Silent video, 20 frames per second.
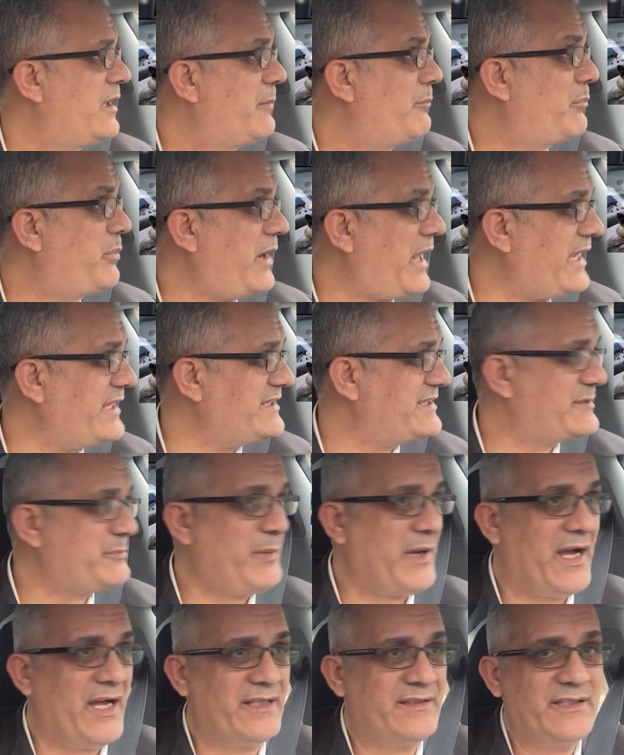blind
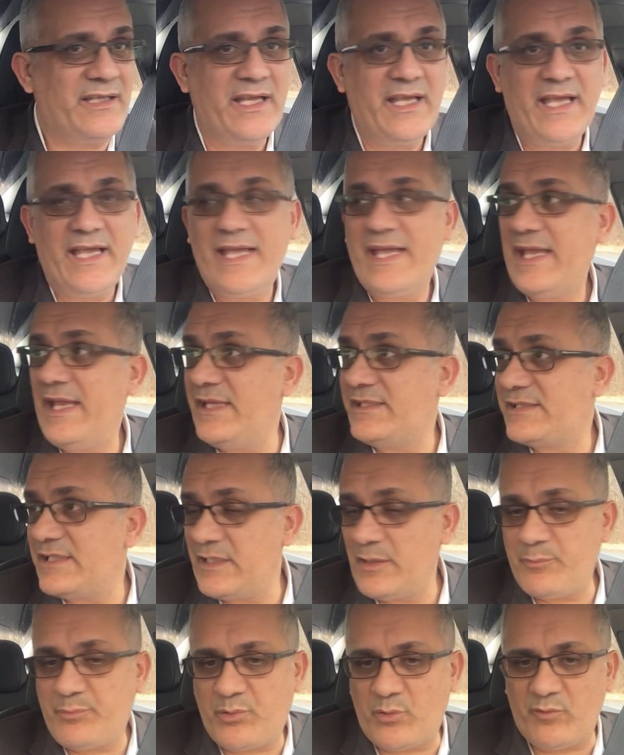spot, it's
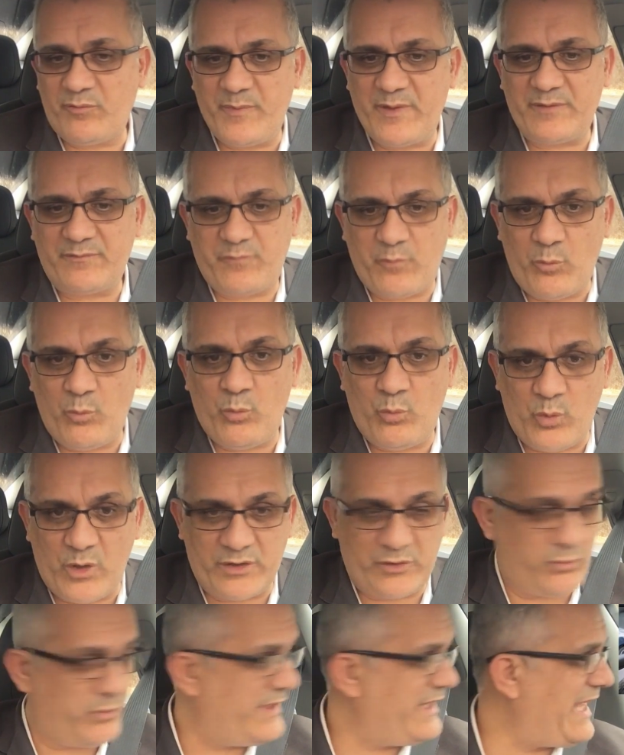an improvement from
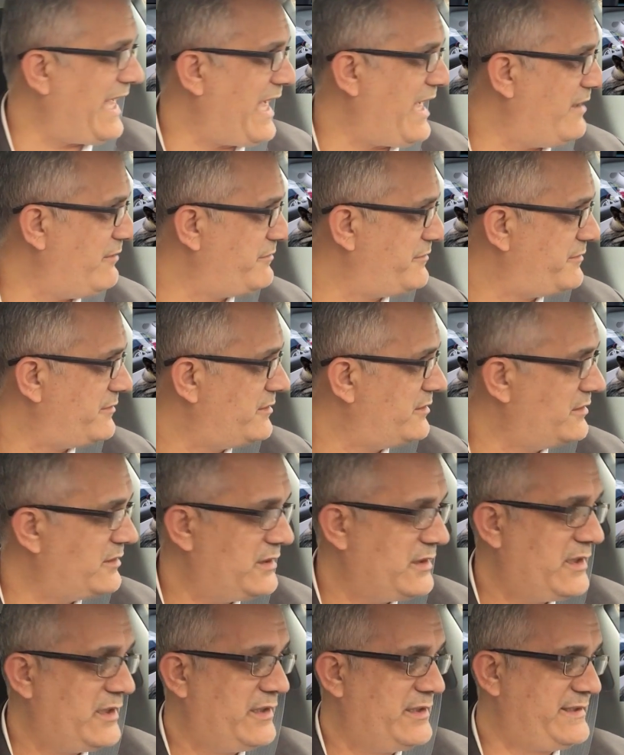what we have.
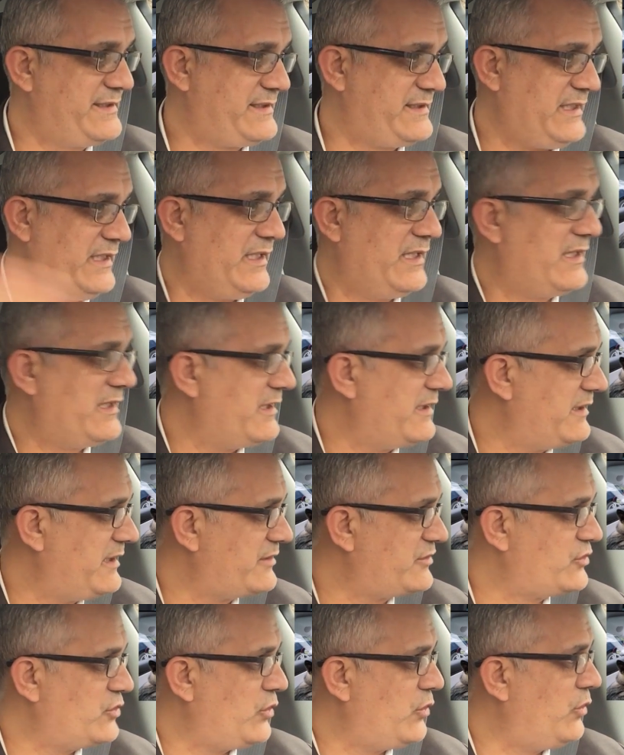Still,
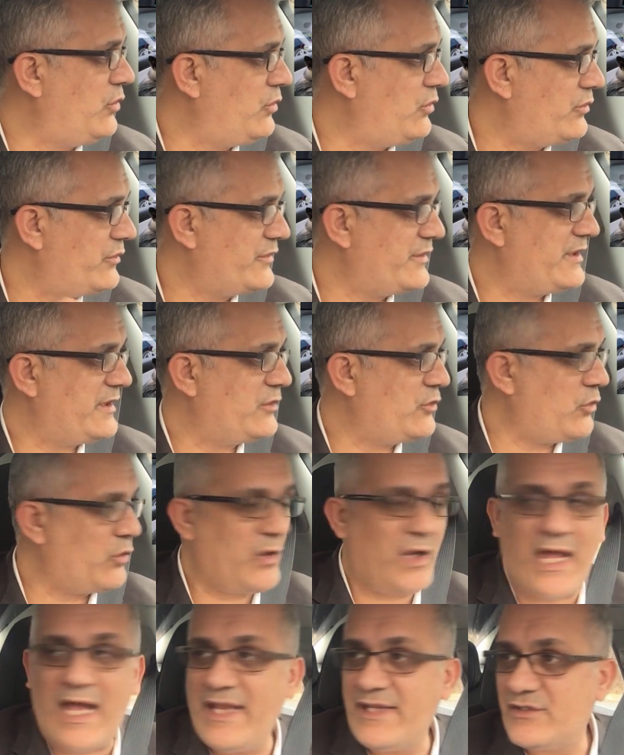there's no
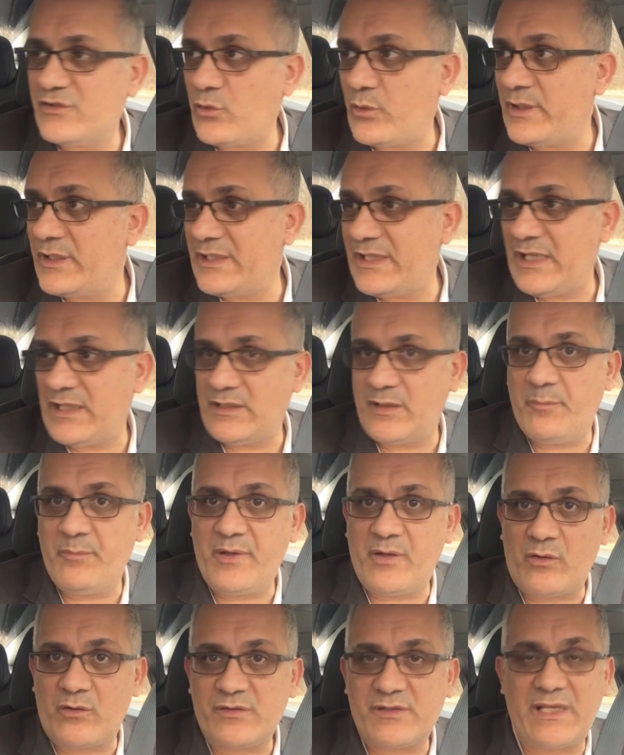lights or anything on the
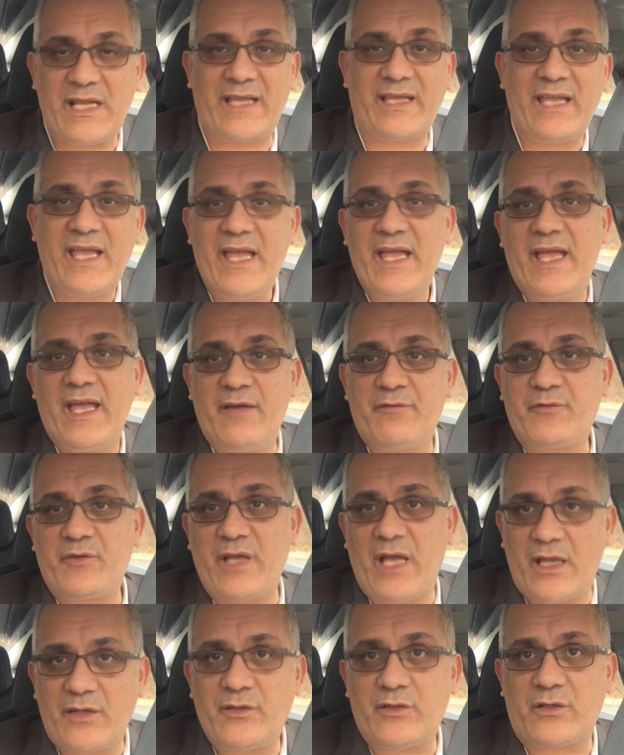mirrors like
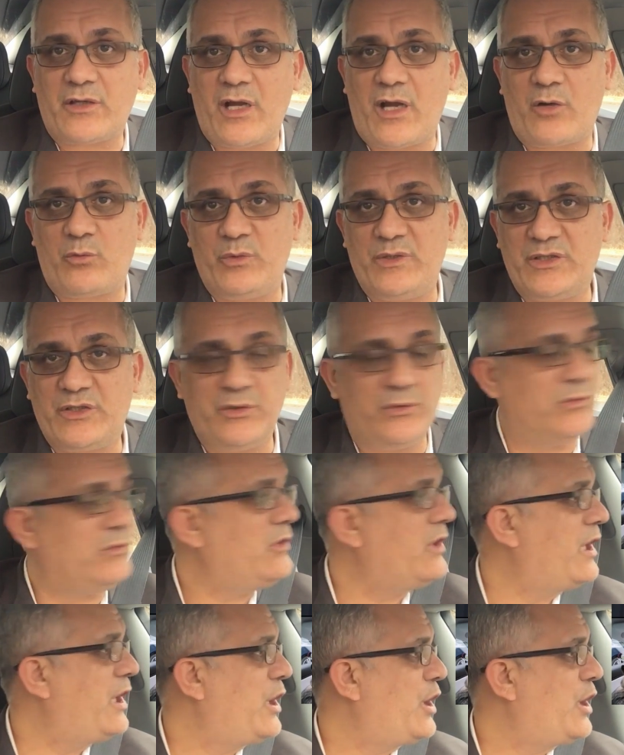every other car will do,